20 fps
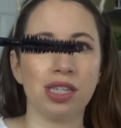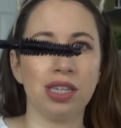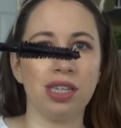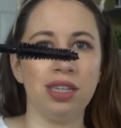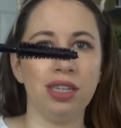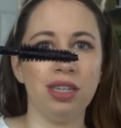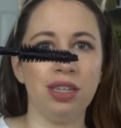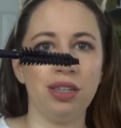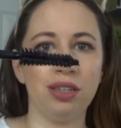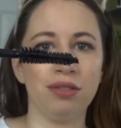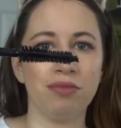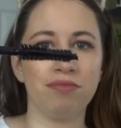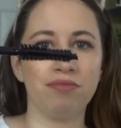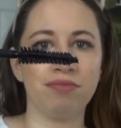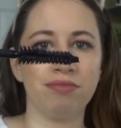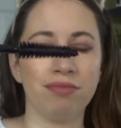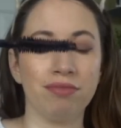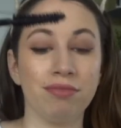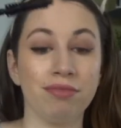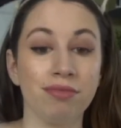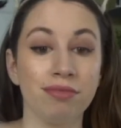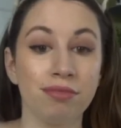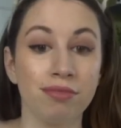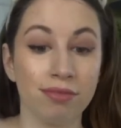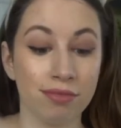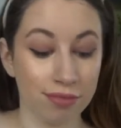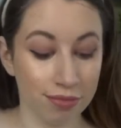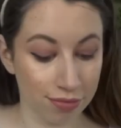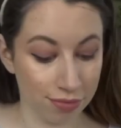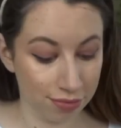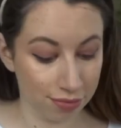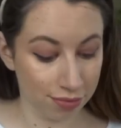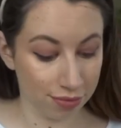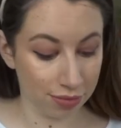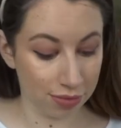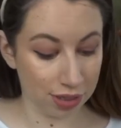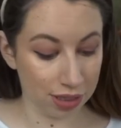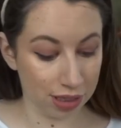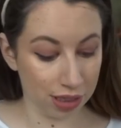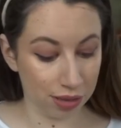like.
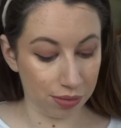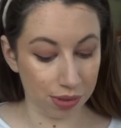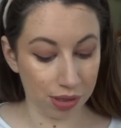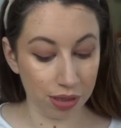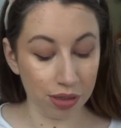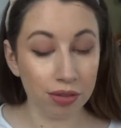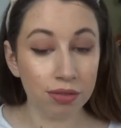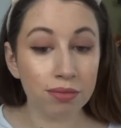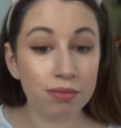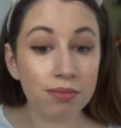Here we go.